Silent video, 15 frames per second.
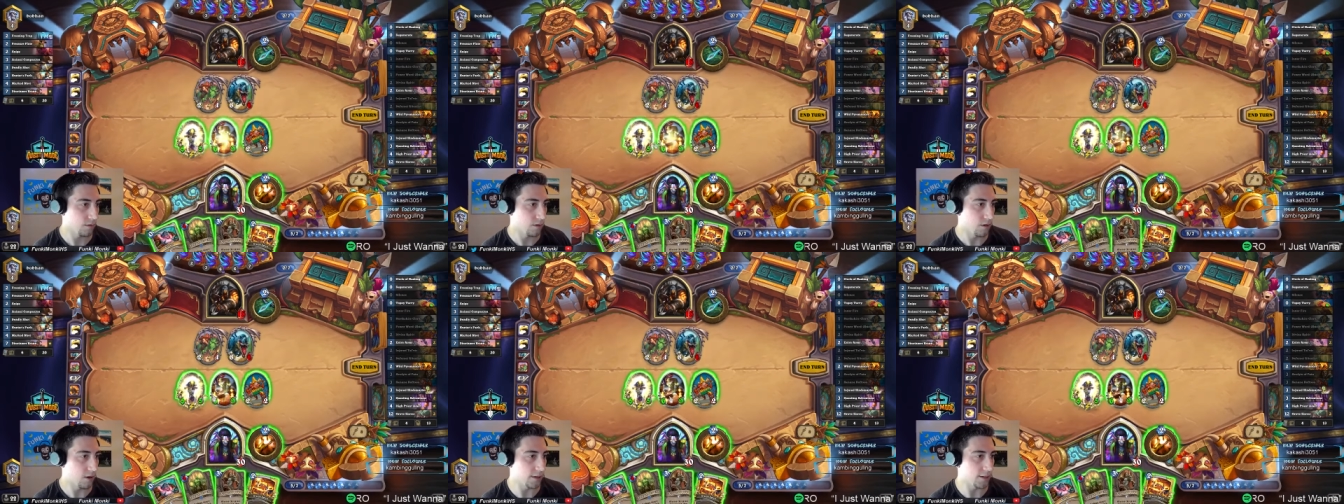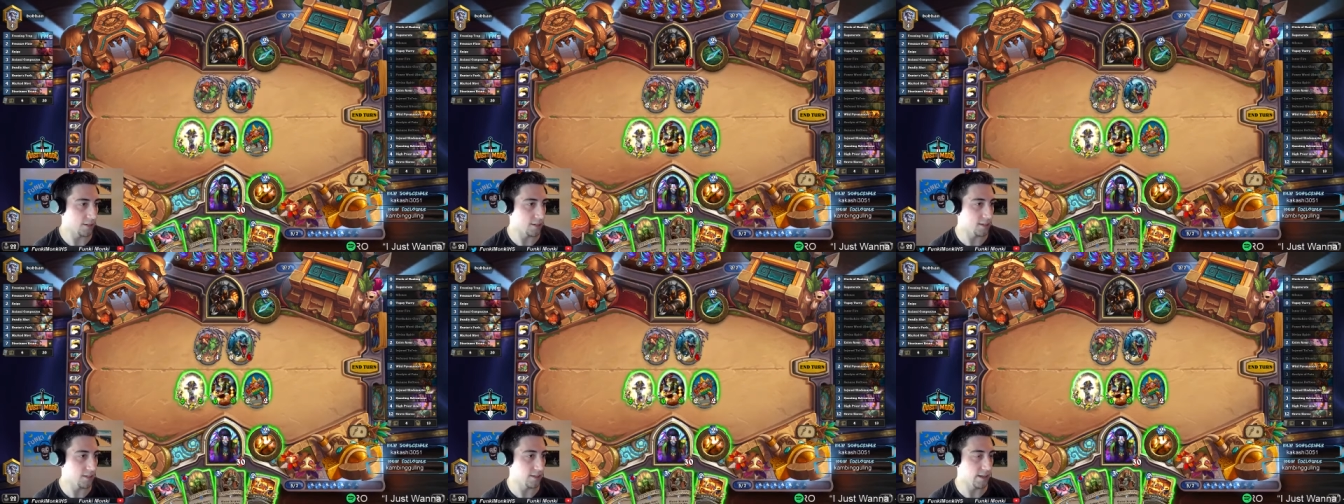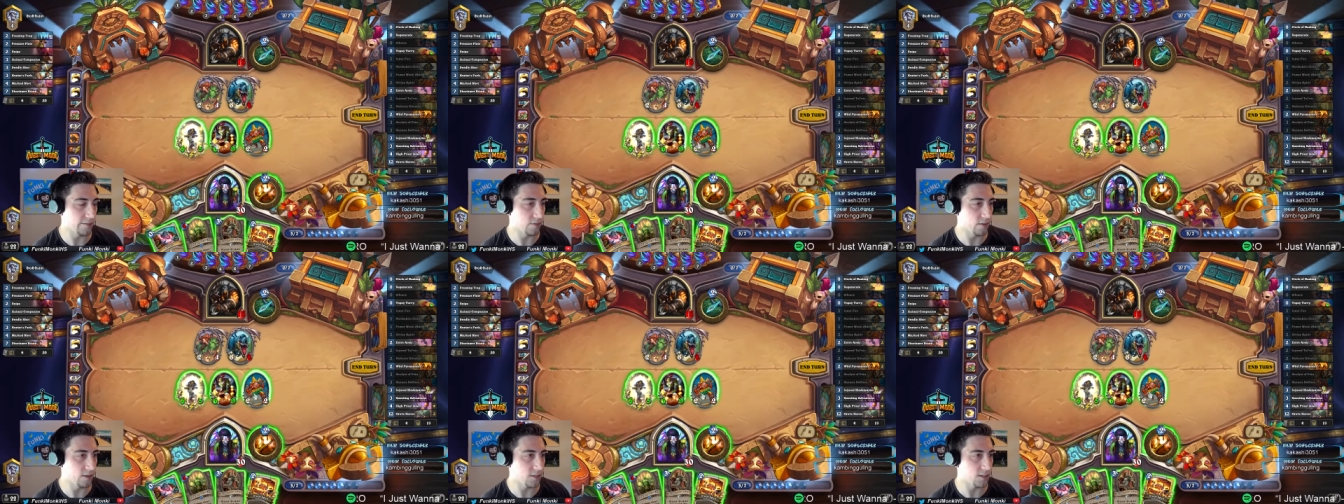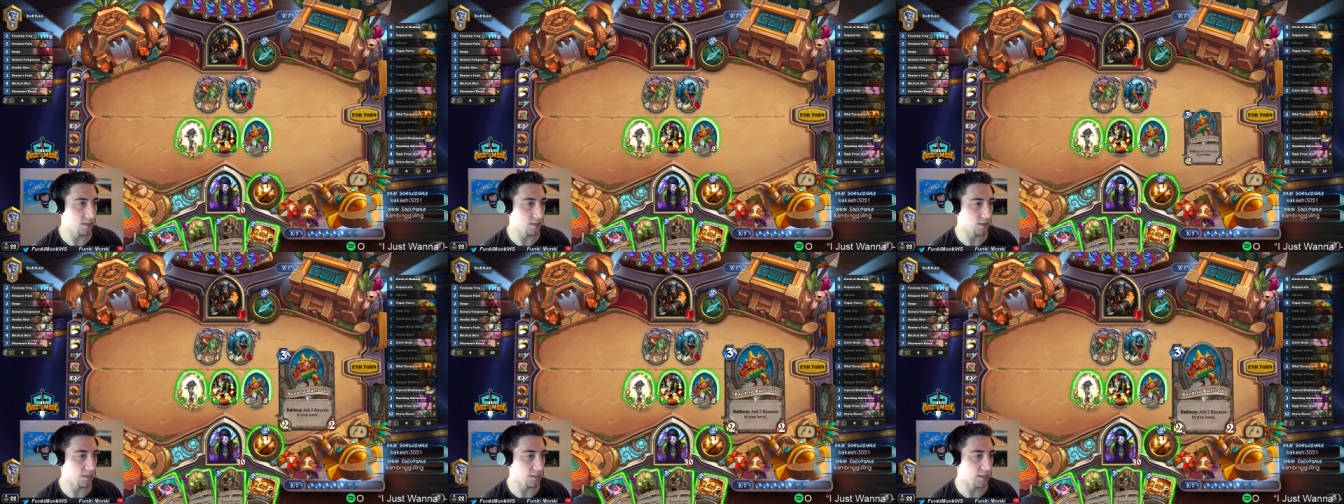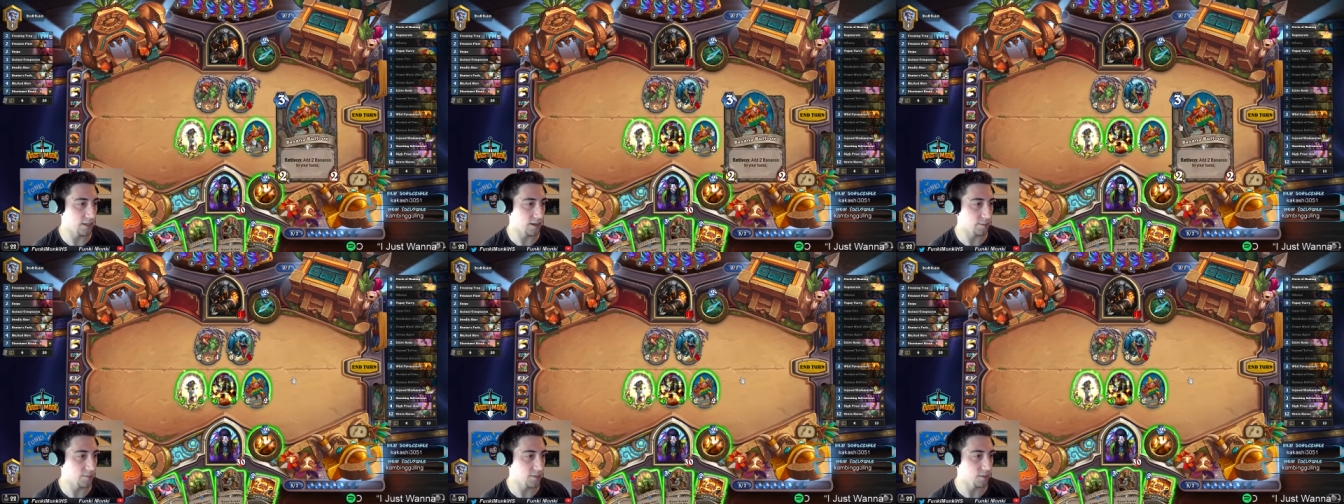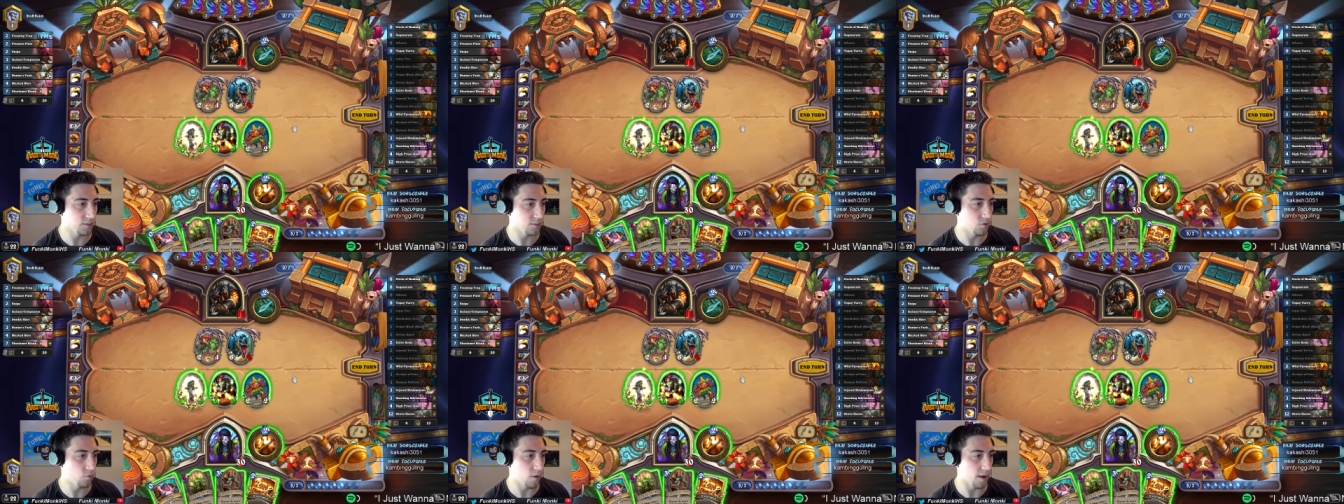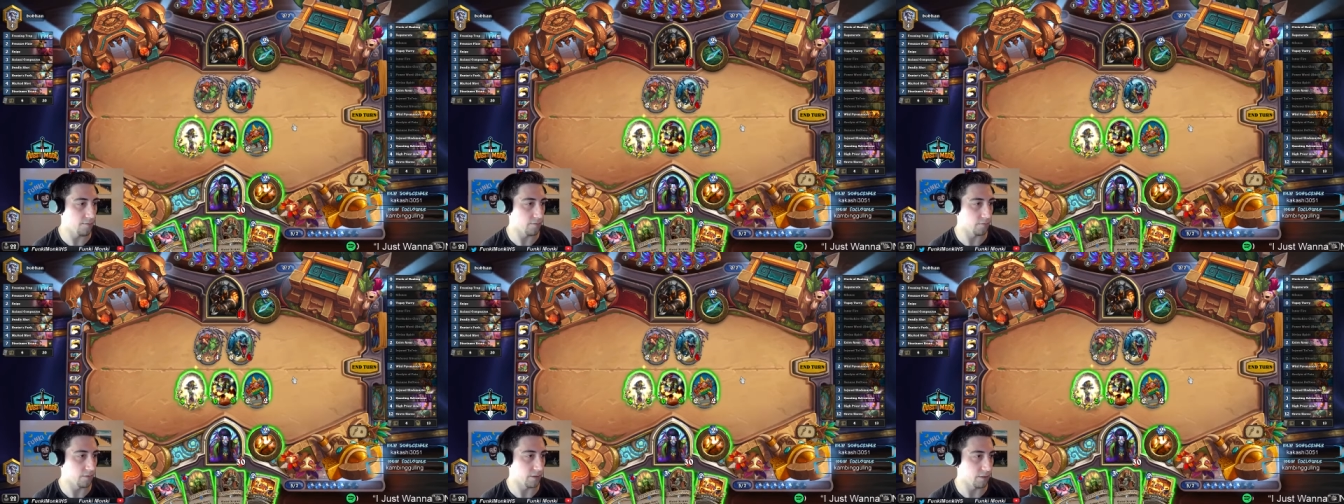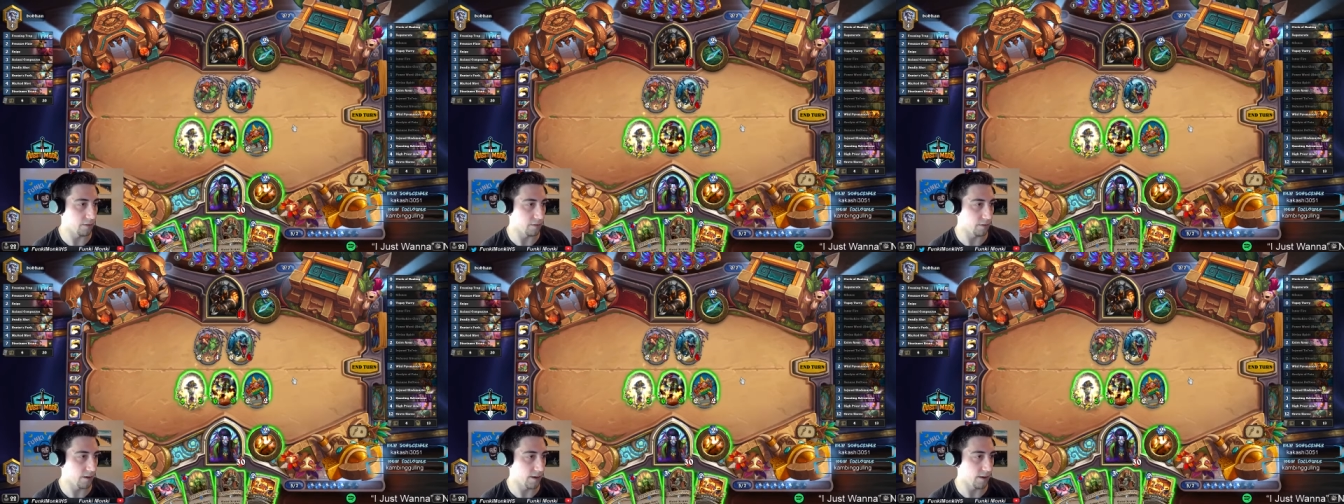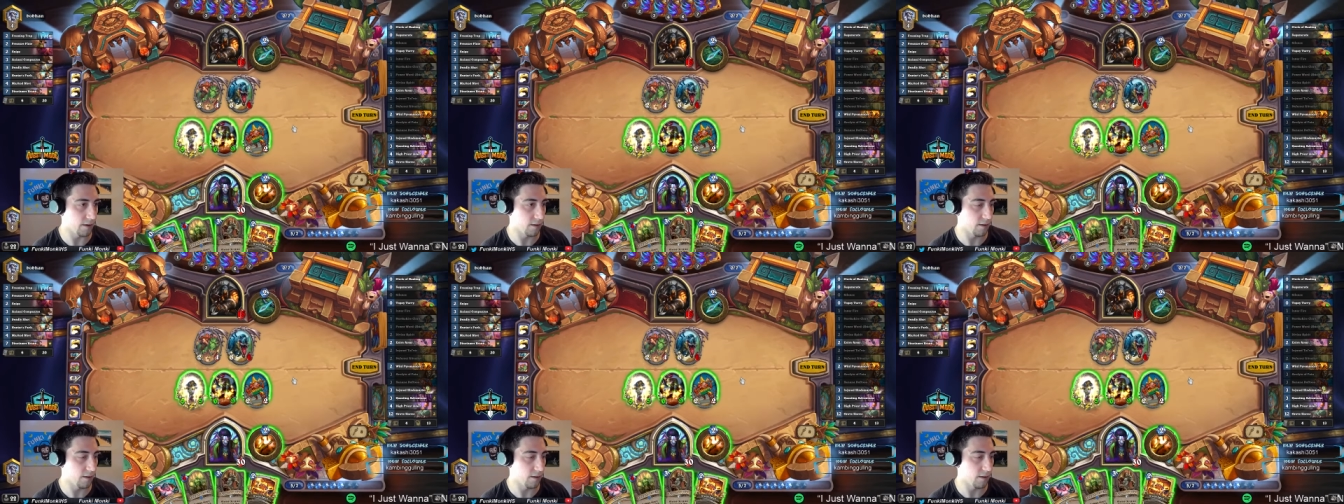Okay, so this is 11, this is 13. I'm still 2 off of lethal, right?